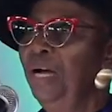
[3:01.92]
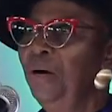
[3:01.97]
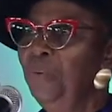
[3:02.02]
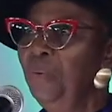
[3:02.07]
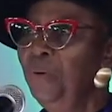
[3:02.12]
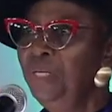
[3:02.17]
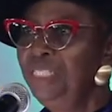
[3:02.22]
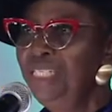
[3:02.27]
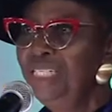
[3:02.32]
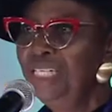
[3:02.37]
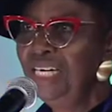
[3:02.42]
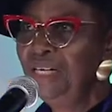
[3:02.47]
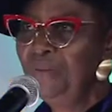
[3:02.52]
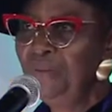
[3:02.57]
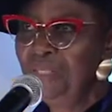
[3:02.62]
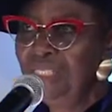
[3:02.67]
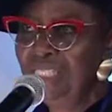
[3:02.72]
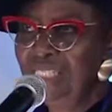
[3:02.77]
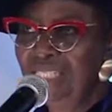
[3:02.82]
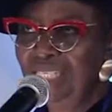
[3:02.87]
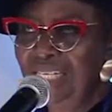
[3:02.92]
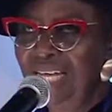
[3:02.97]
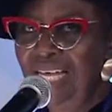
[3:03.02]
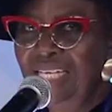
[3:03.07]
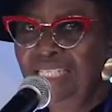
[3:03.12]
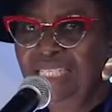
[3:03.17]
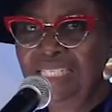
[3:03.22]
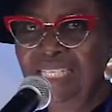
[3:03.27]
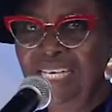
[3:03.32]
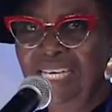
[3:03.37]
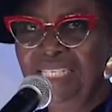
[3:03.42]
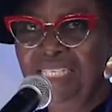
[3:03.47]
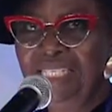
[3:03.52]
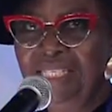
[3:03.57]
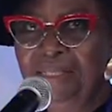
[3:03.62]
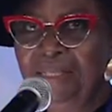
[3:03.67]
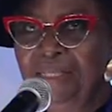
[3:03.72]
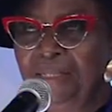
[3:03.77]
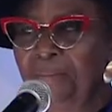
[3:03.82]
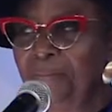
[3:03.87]
One day I was at
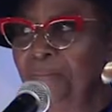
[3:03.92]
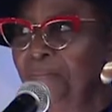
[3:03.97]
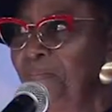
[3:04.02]
Ile-Ife,